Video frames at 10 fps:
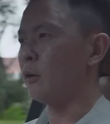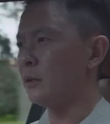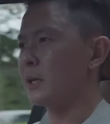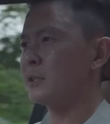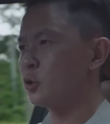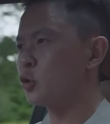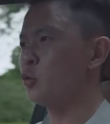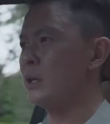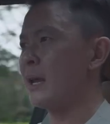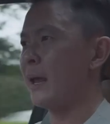or does it
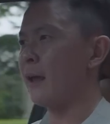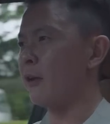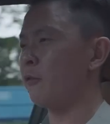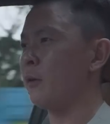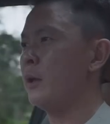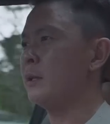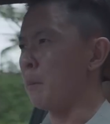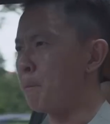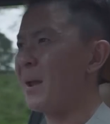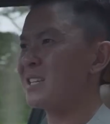truly have the
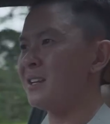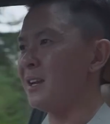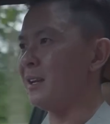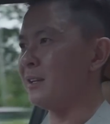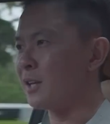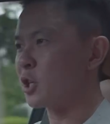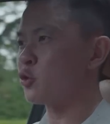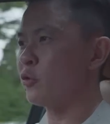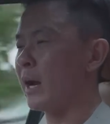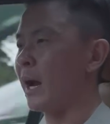best in
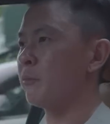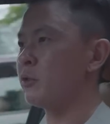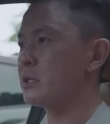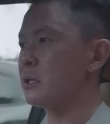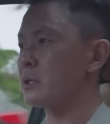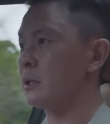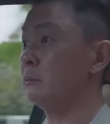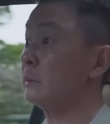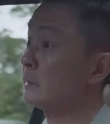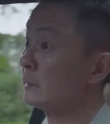industry hybrid
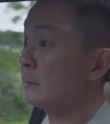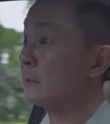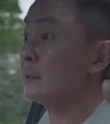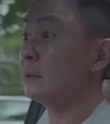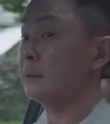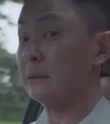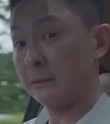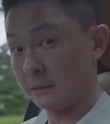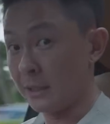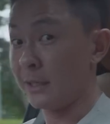system?
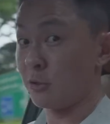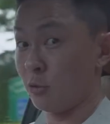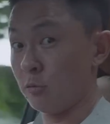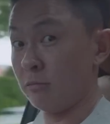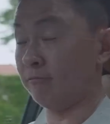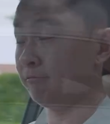I guess so.